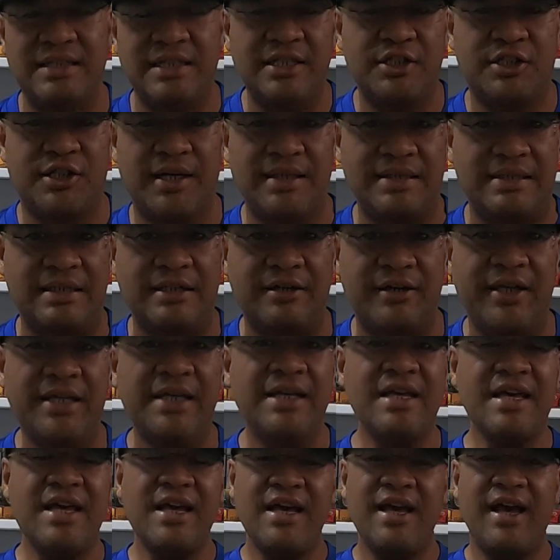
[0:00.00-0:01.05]
in each category
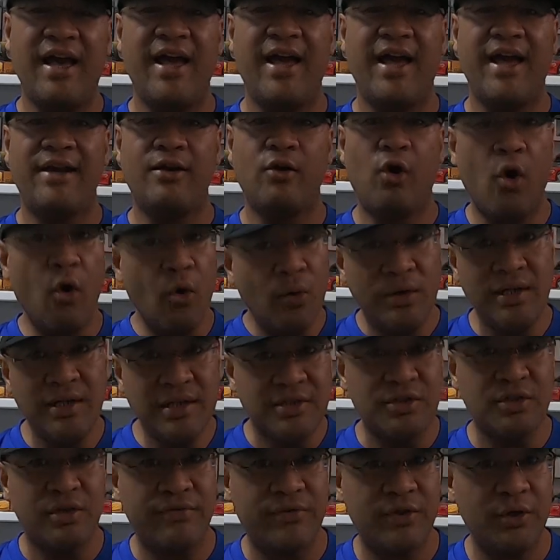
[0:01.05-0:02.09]
and
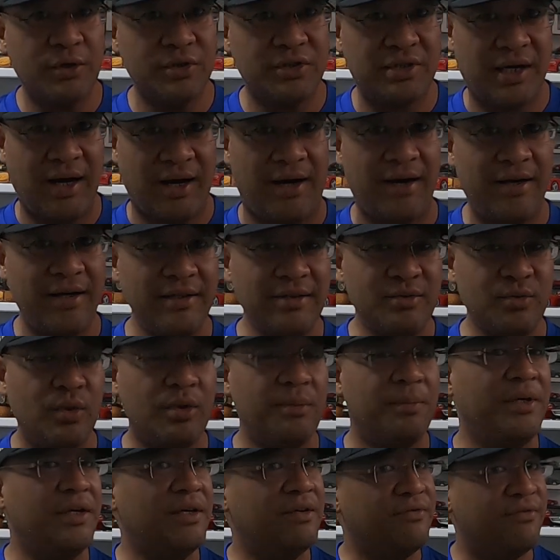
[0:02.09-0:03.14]
owners of those cars will
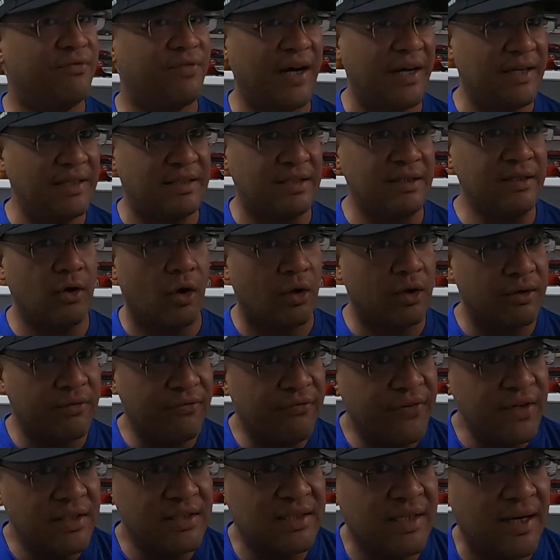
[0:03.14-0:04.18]
be invited on a
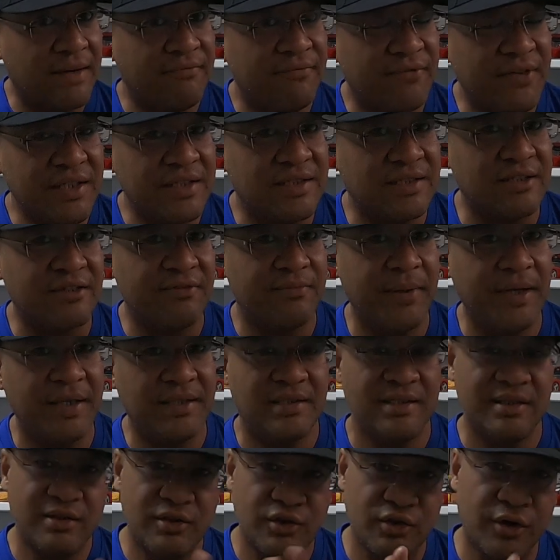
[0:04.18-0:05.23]
first come first serve
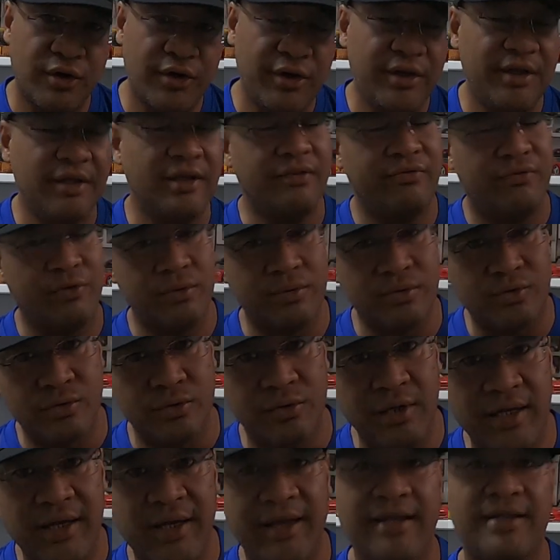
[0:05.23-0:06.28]
basis sorry if you're
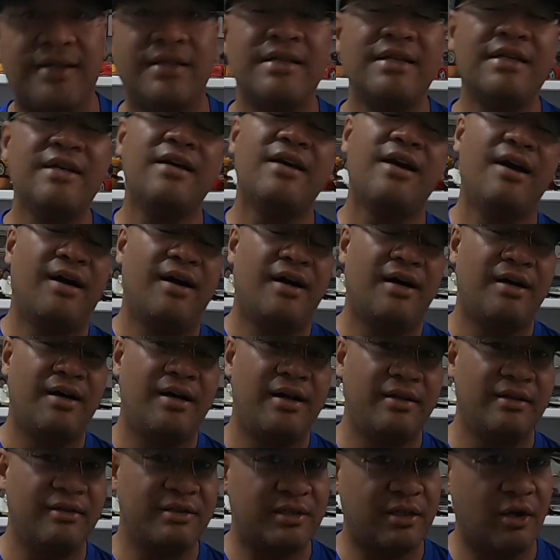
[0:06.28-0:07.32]
too late uh,
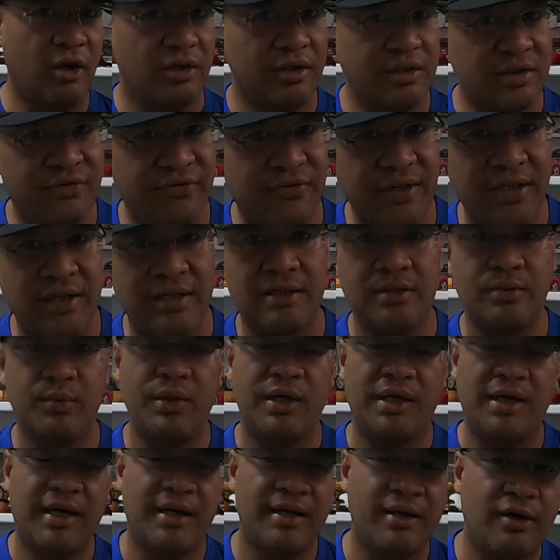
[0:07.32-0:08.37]
and the slot is filled
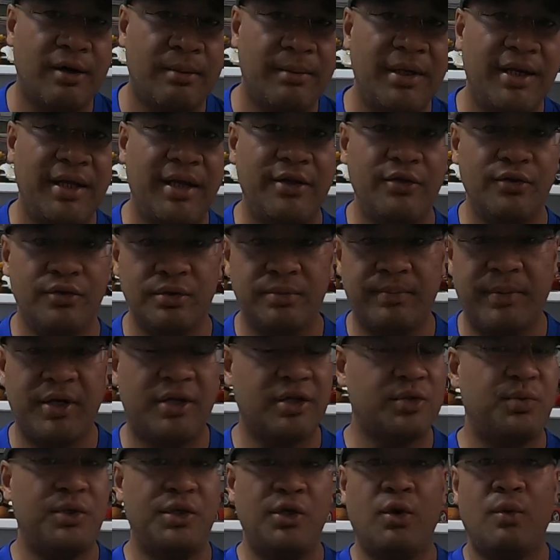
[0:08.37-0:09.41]
we can't accommodate you
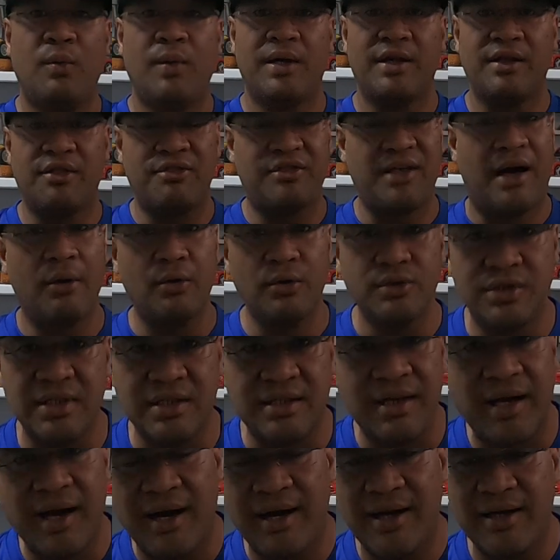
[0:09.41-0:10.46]
because we don't want a
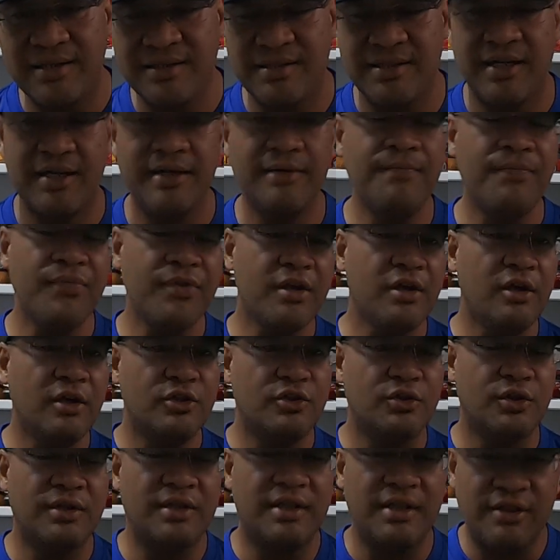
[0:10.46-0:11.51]
thousand cars there
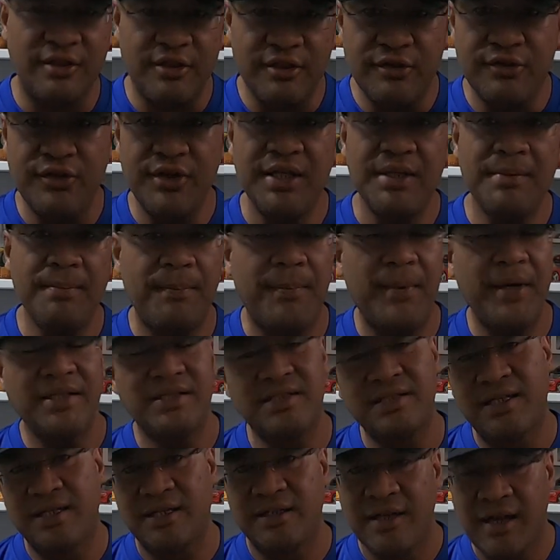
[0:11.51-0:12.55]
so the three
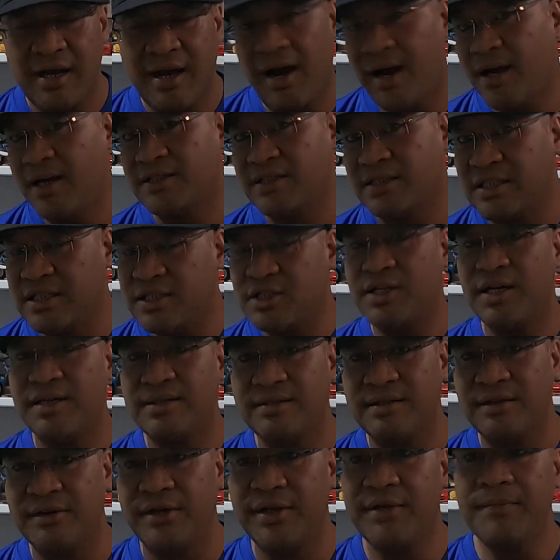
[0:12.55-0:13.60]
best cars in each
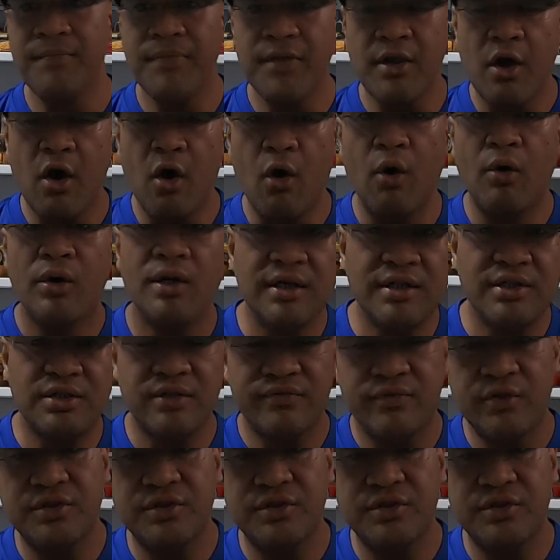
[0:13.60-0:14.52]
category owners of